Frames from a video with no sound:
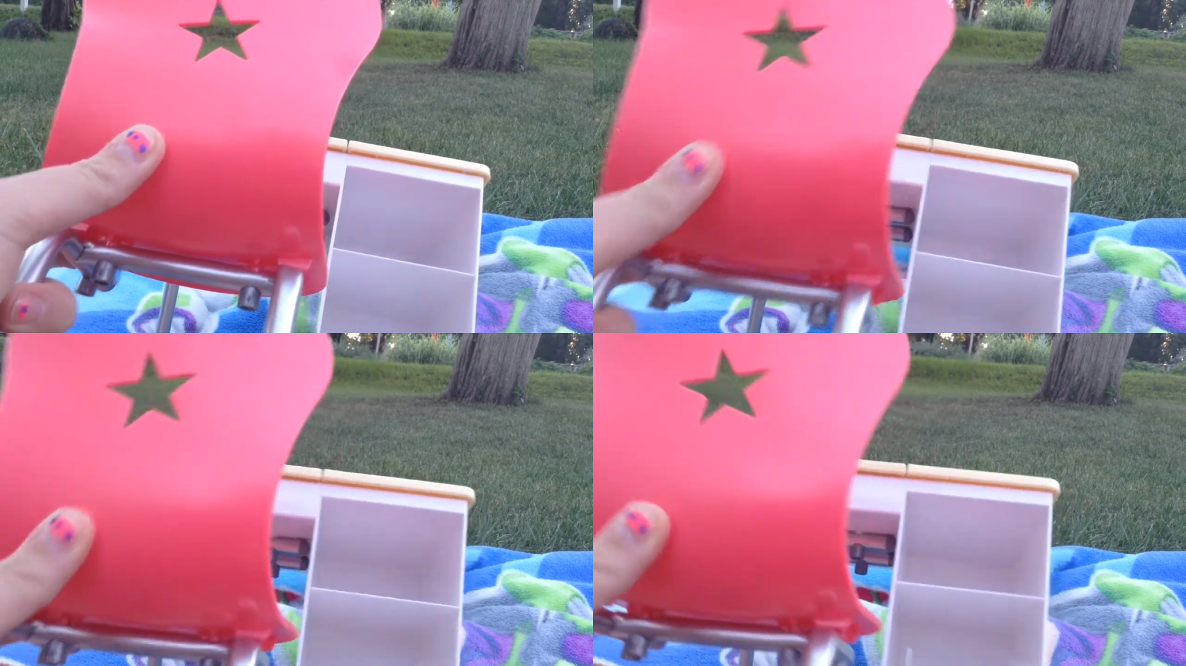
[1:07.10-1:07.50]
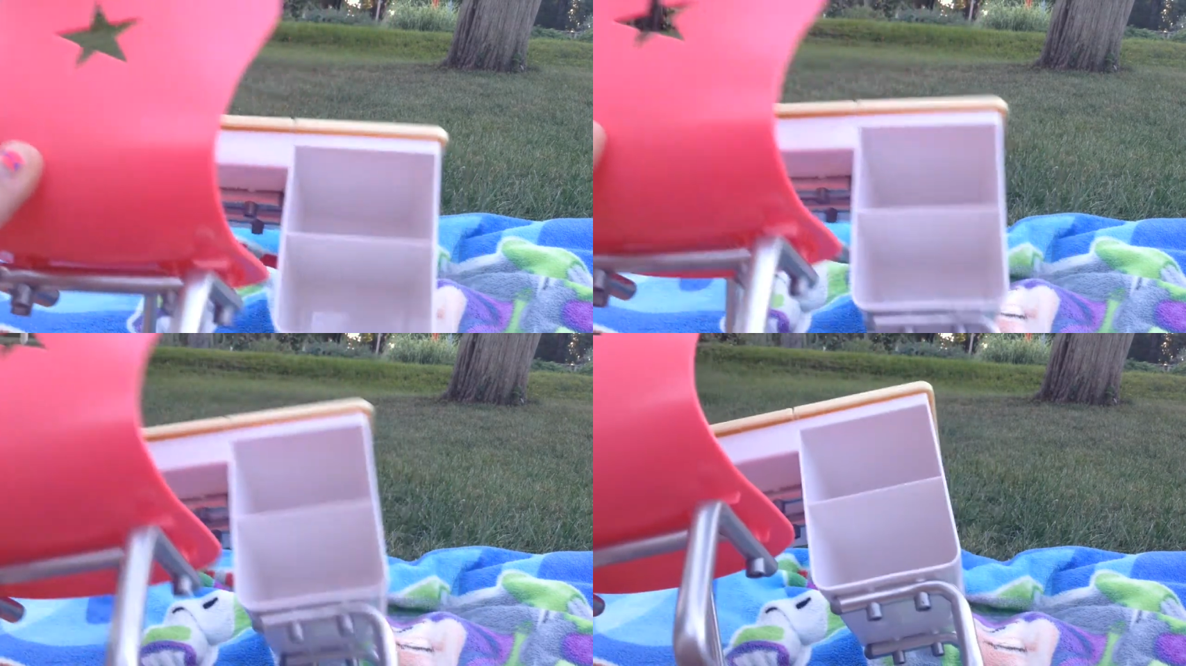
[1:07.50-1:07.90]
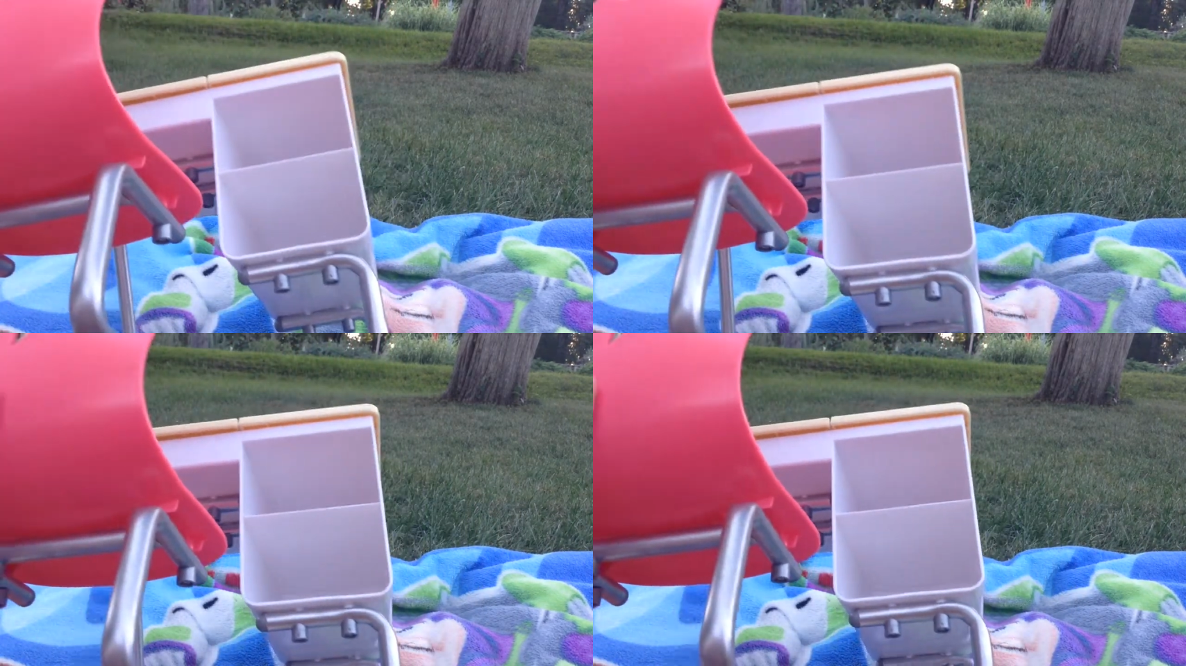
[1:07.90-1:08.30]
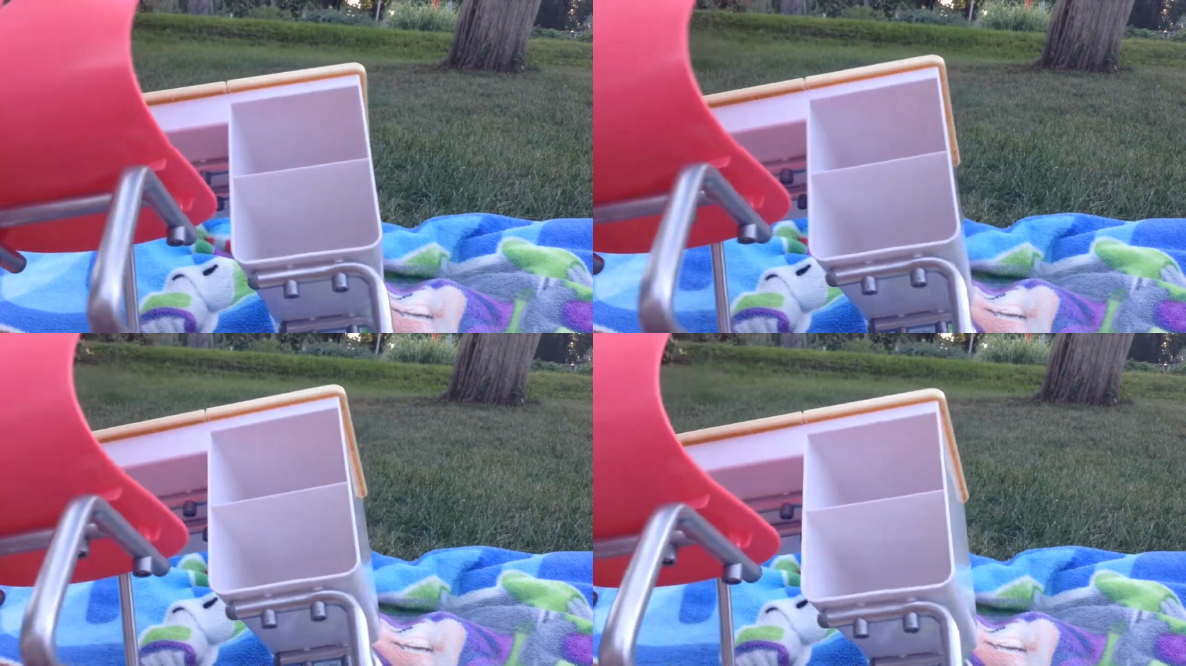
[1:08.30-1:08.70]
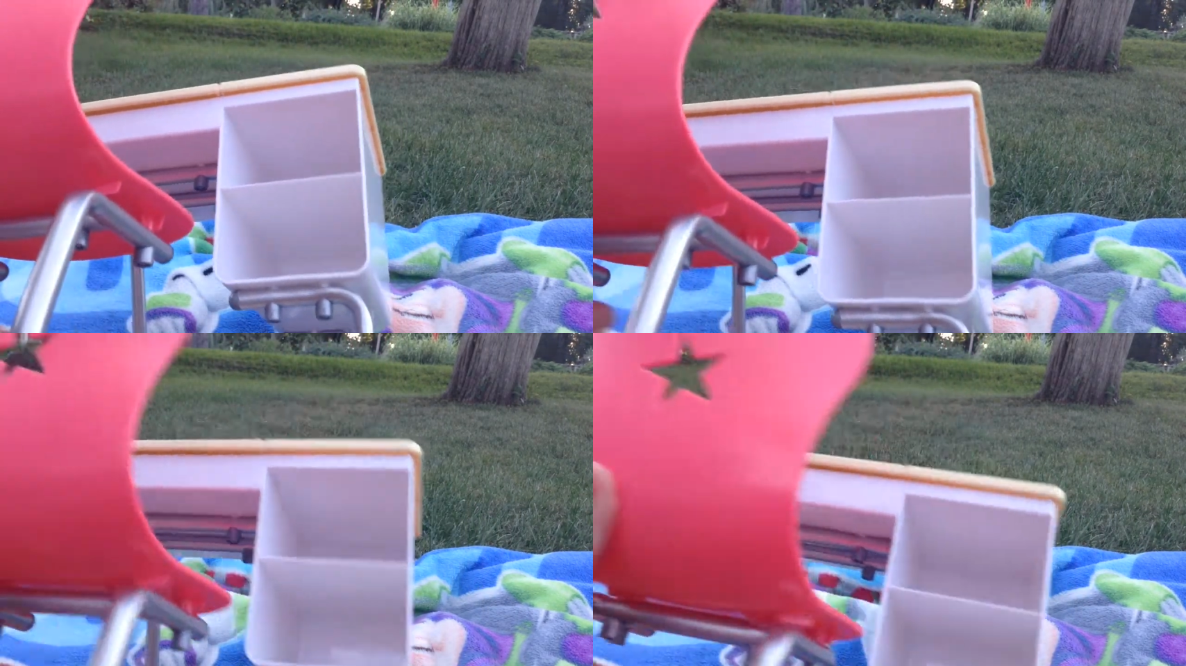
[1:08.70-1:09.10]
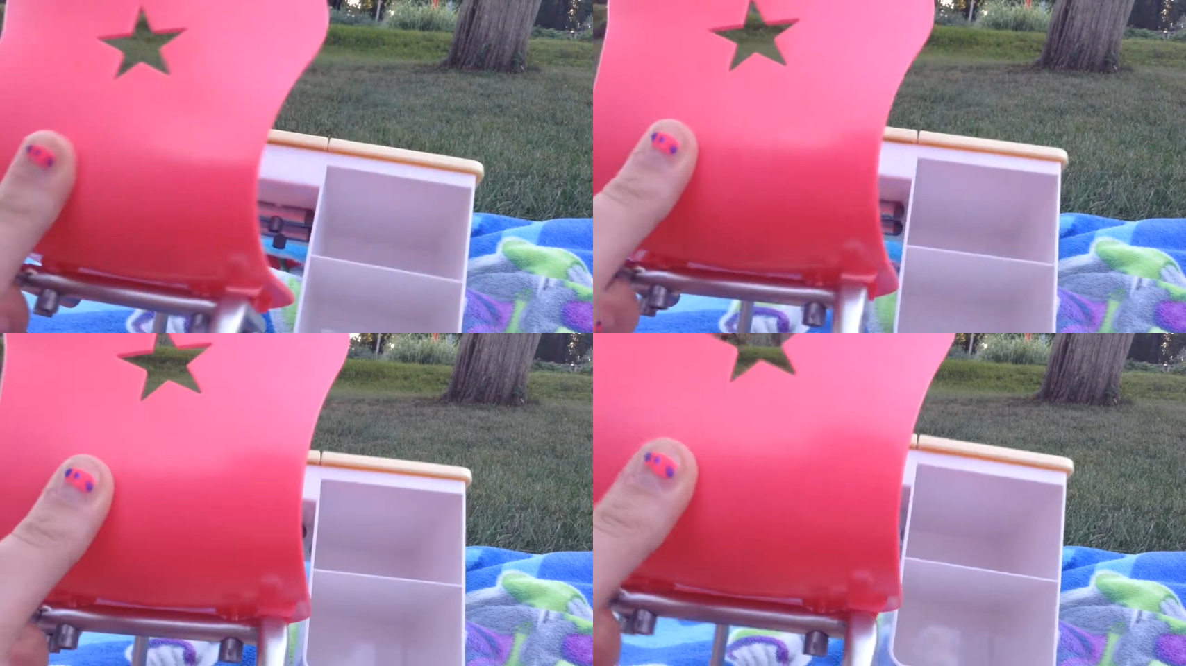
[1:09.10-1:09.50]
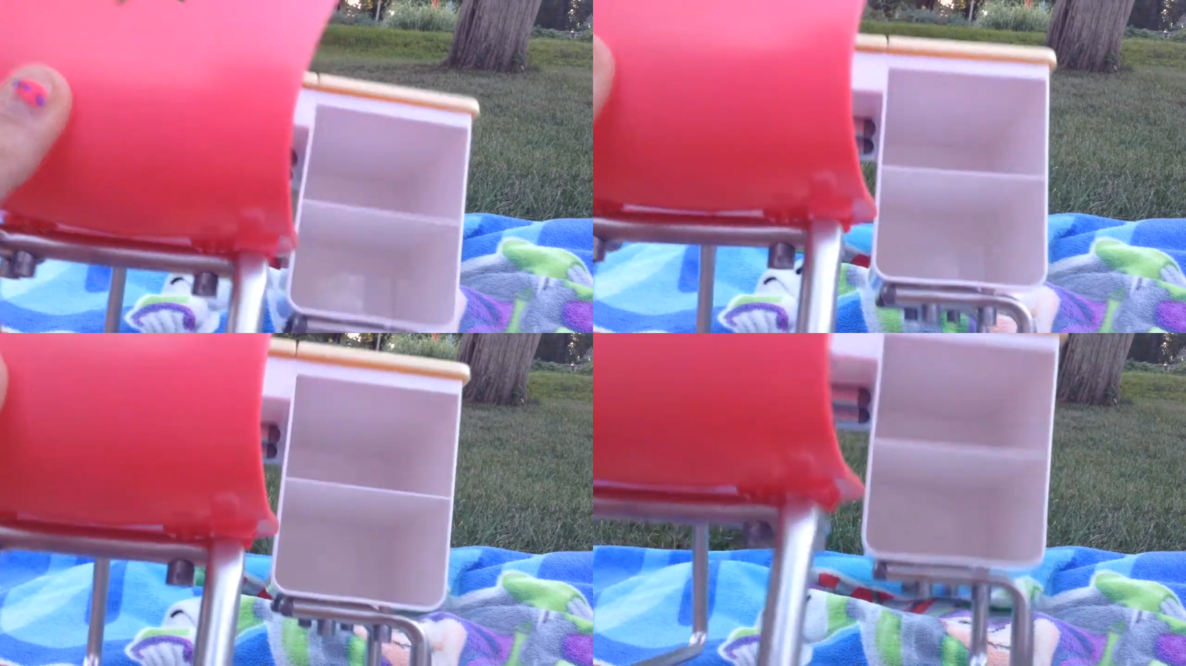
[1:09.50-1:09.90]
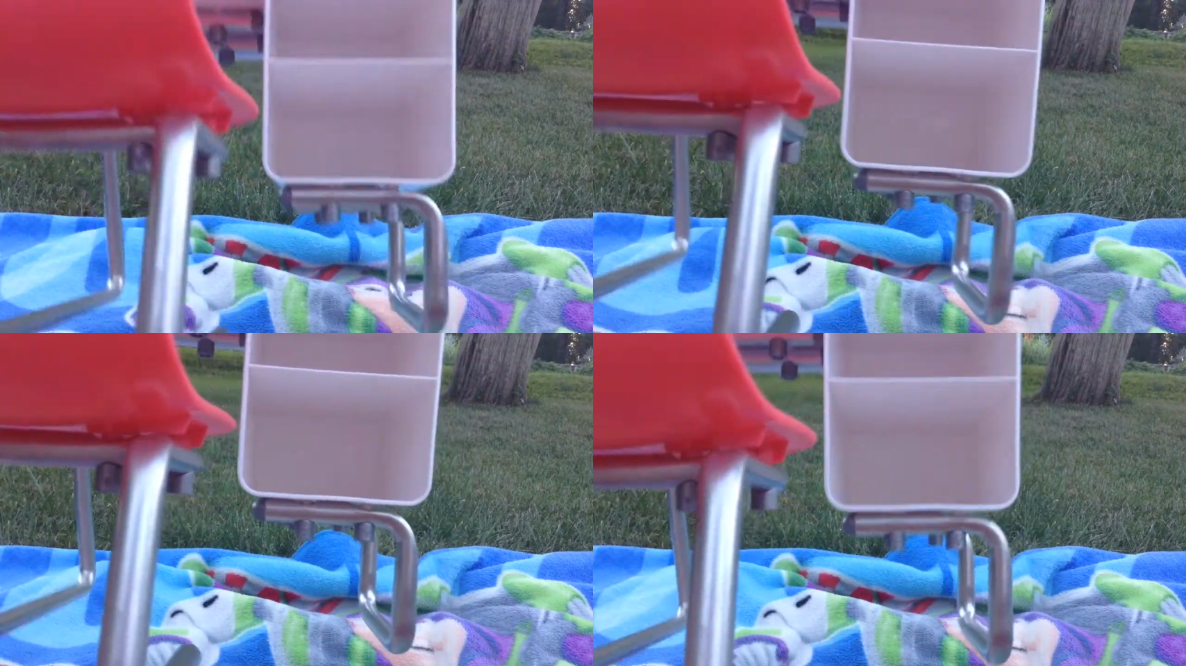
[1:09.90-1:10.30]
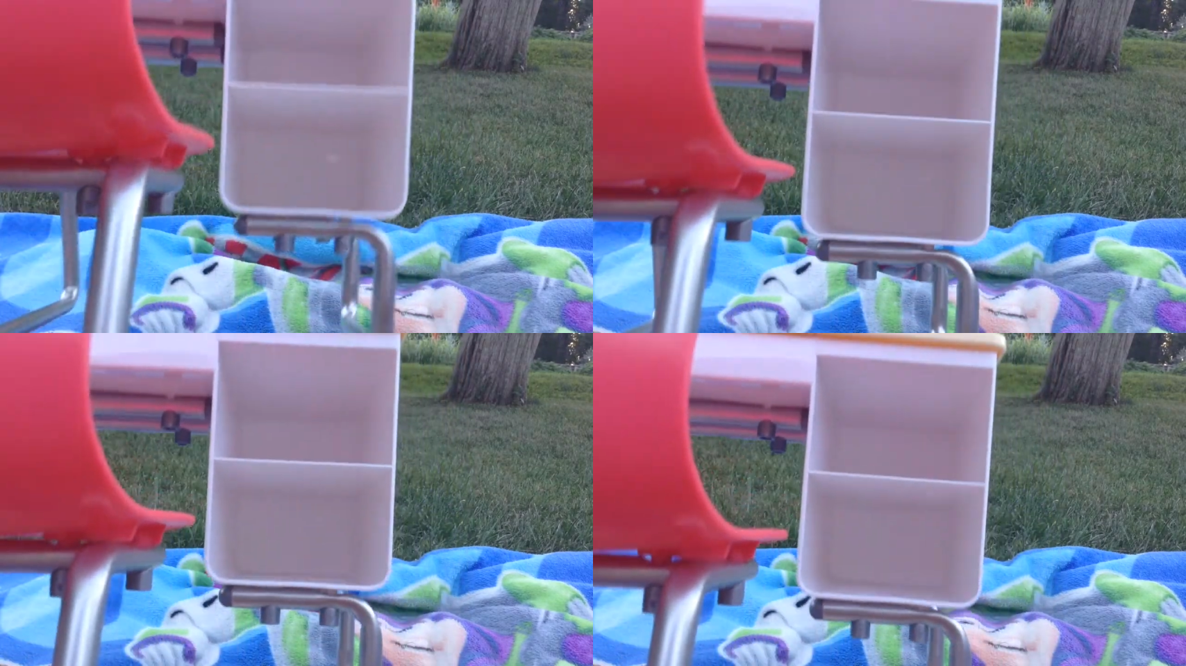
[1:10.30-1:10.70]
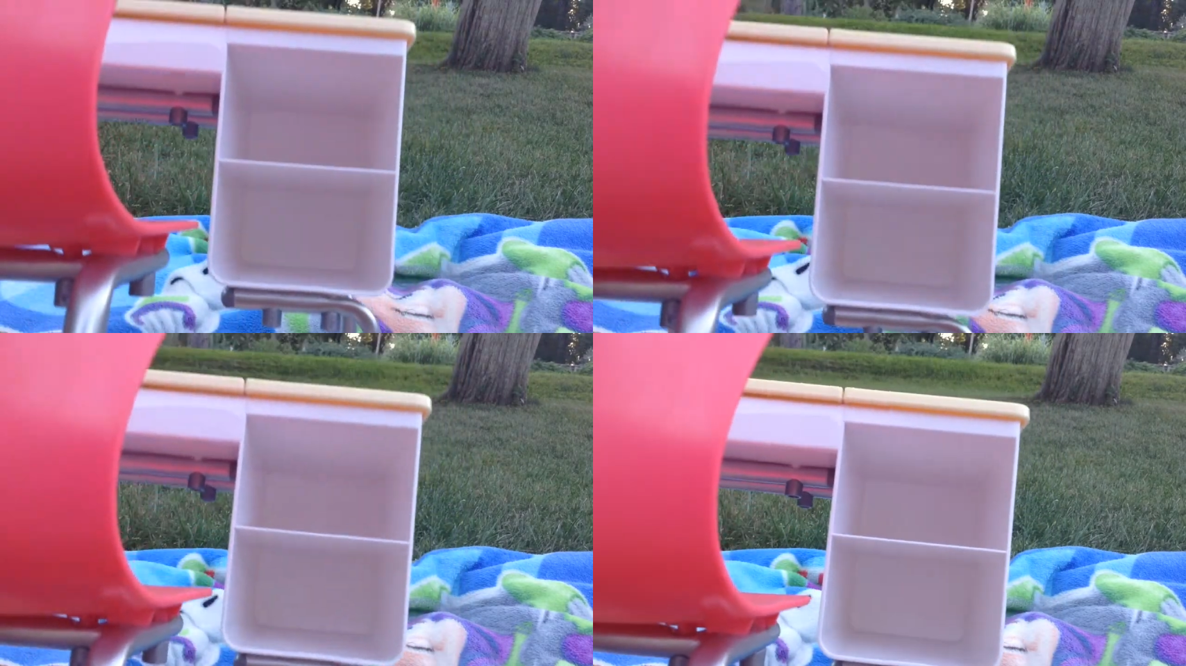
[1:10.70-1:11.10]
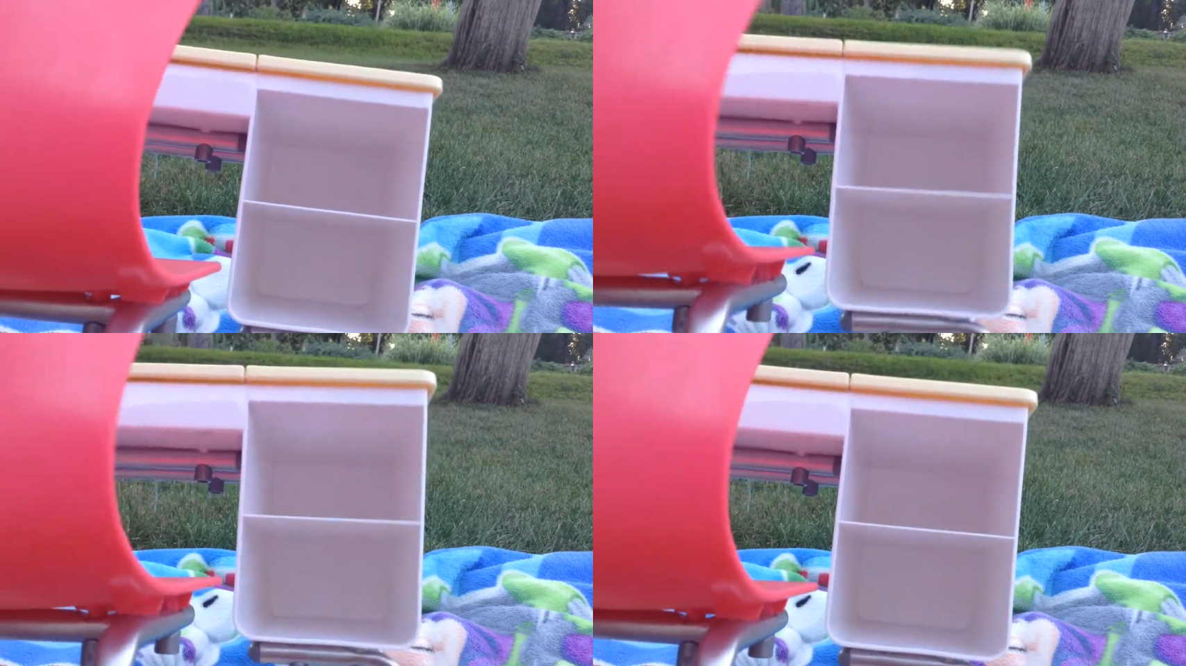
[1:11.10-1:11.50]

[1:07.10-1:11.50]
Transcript: (no speaker visible)